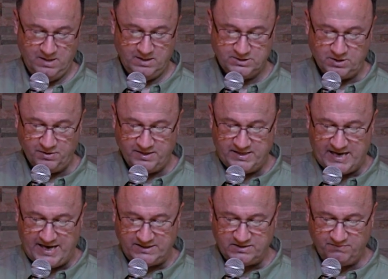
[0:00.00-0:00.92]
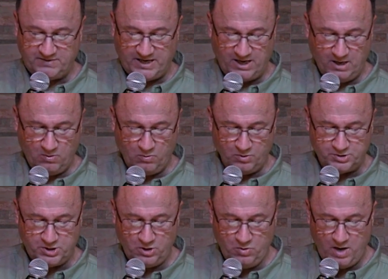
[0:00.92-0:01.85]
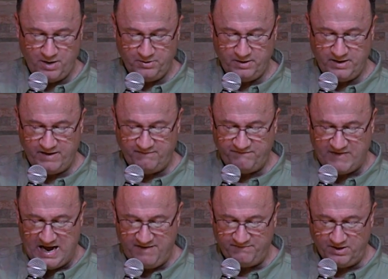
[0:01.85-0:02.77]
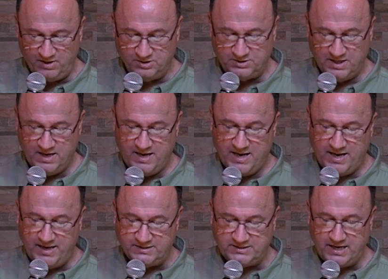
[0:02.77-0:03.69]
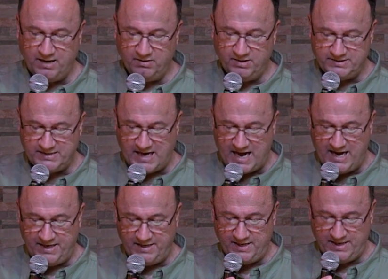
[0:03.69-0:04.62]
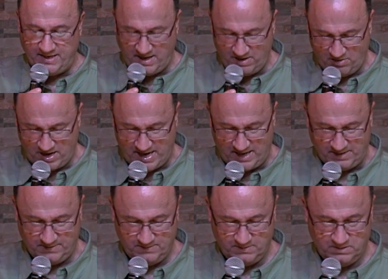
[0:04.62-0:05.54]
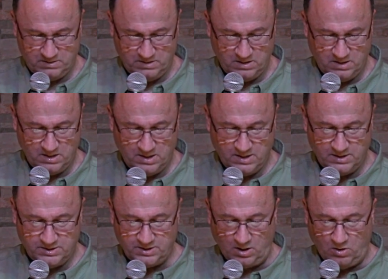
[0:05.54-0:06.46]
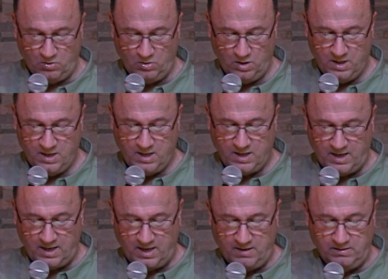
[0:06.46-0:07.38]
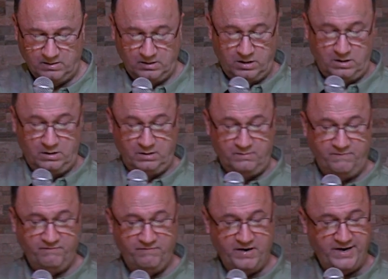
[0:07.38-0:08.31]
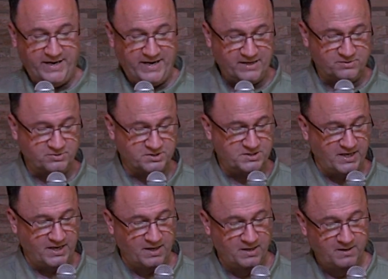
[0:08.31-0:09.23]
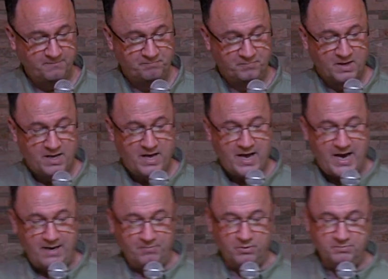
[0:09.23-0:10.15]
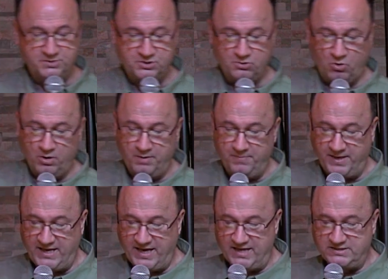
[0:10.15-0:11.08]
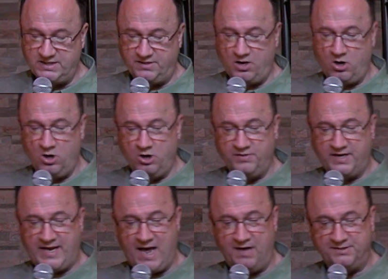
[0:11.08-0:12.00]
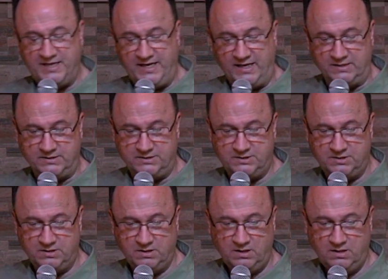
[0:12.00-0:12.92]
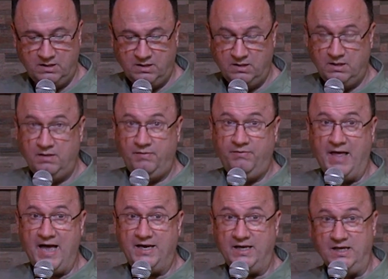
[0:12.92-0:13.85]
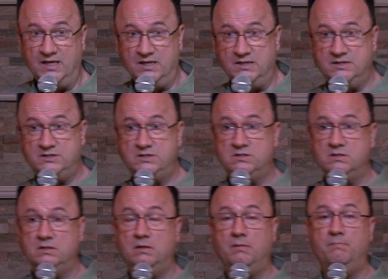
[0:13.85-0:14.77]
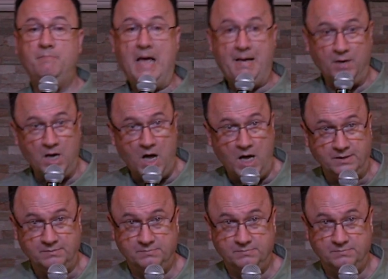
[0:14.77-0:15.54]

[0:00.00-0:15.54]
So the days of Terah were 205 years, and Terah died in Haran. So, very interesting. Abram's story begins in the Ur of the Chaldeans. That is Babylon.